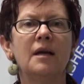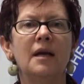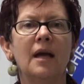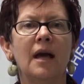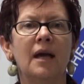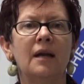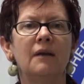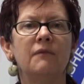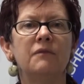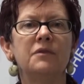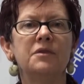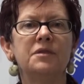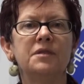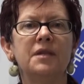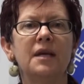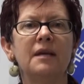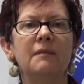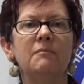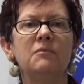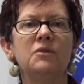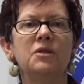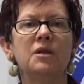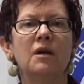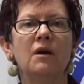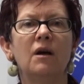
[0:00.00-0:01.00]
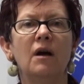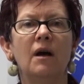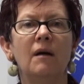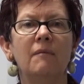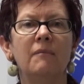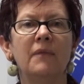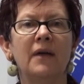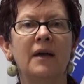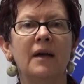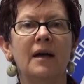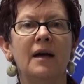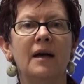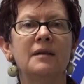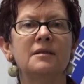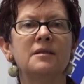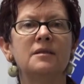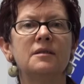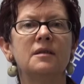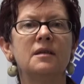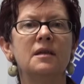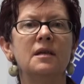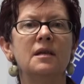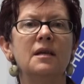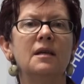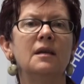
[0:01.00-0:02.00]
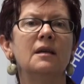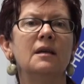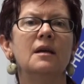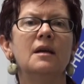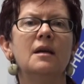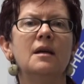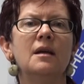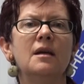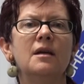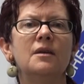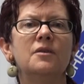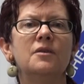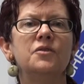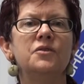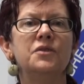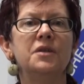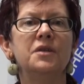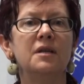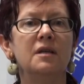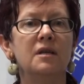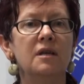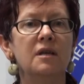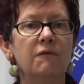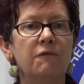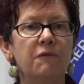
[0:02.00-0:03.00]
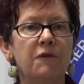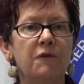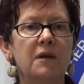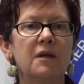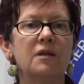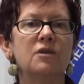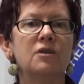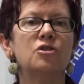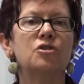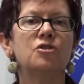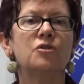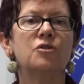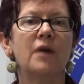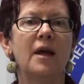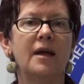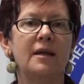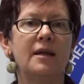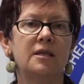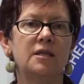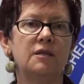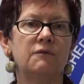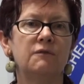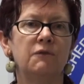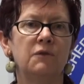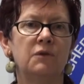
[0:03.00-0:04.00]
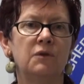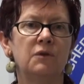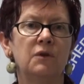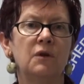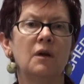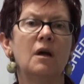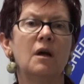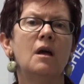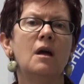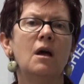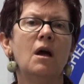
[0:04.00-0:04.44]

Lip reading: and at the same time they are seeing significant transfer